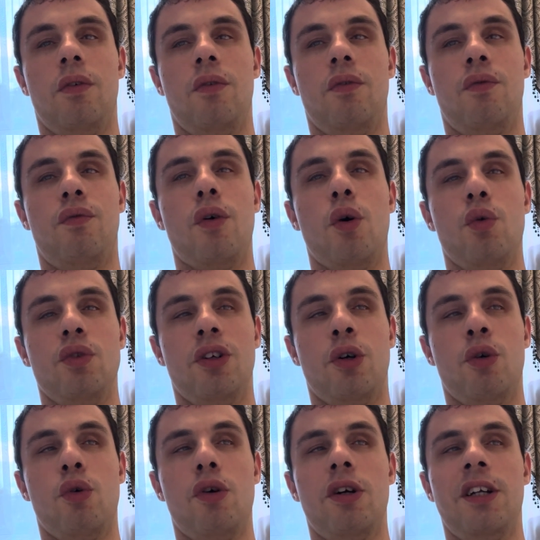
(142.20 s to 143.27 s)
phone
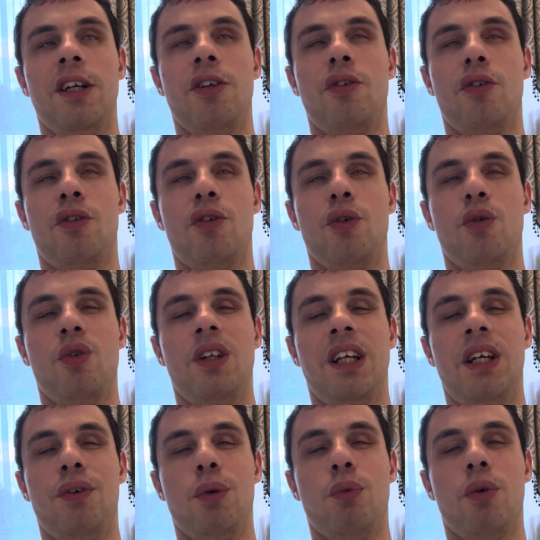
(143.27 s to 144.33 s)
recordings. So like
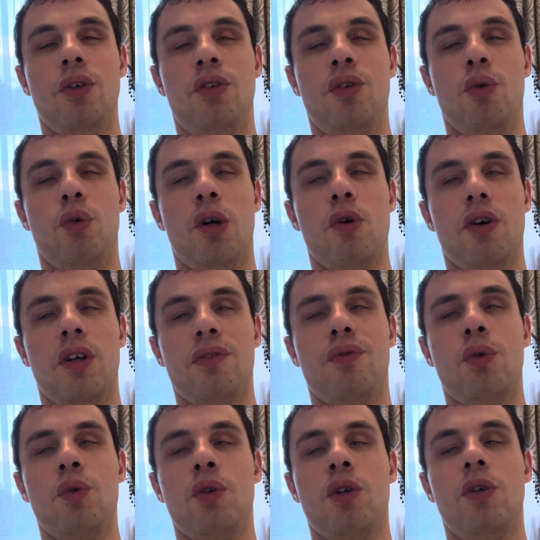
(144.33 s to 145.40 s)
if you want to record a
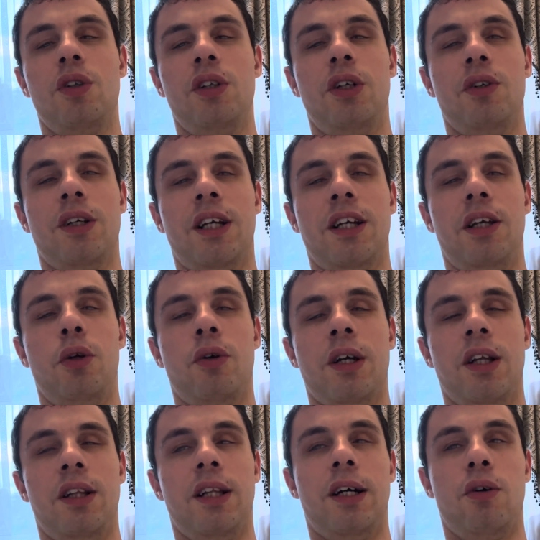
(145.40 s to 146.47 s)
phone call, you
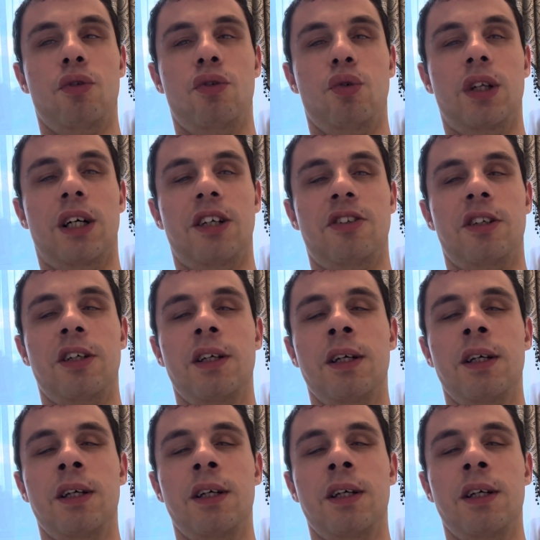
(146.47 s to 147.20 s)
can now do that.